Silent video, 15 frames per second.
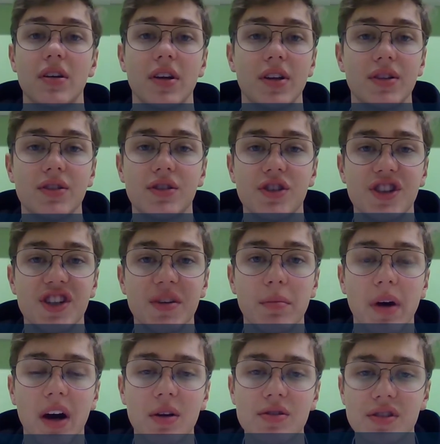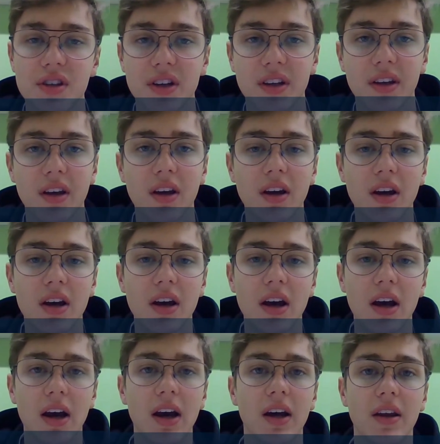it's cheap housing,
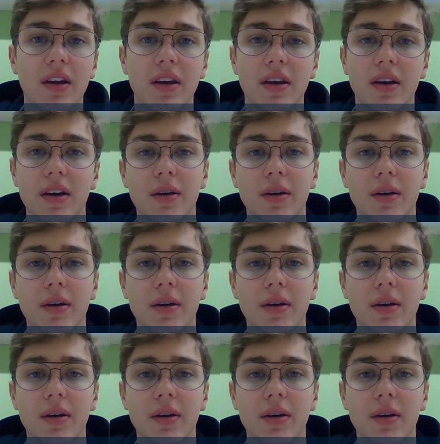and